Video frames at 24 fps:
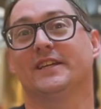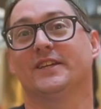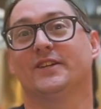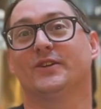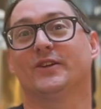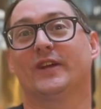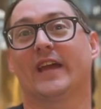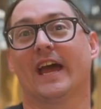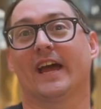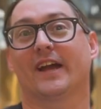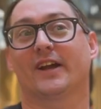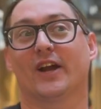you
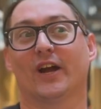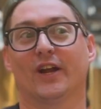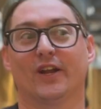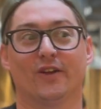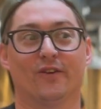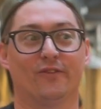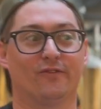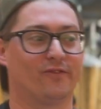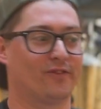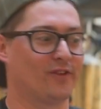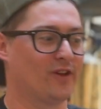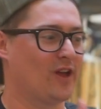get kind
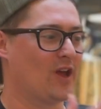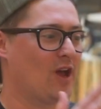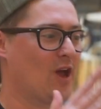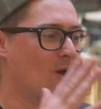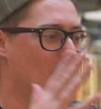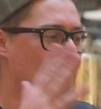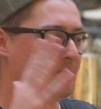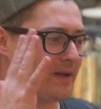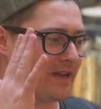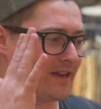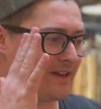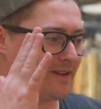of a
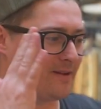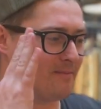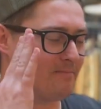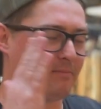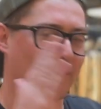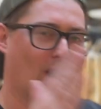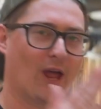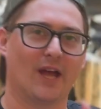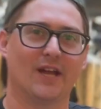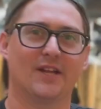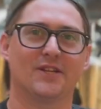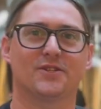bit
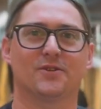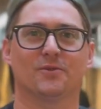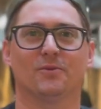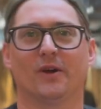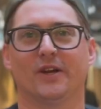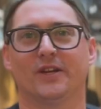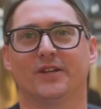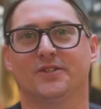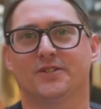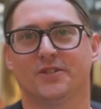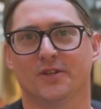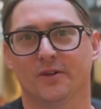blind to
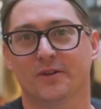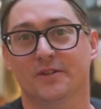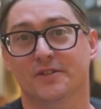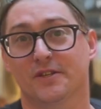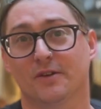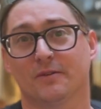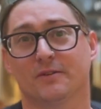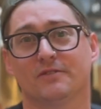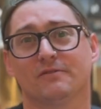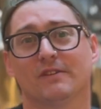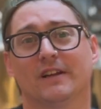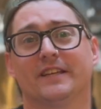what you're doing,
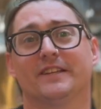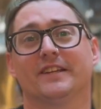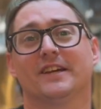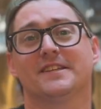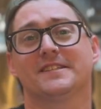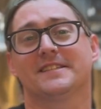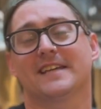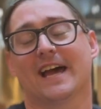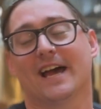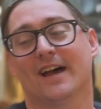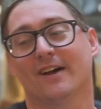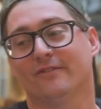so it's really nice
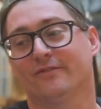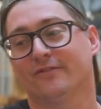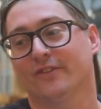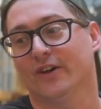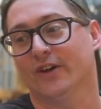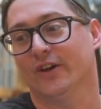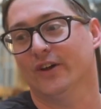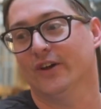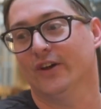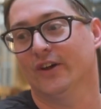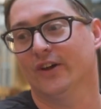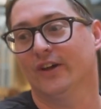to have
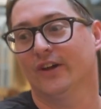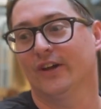a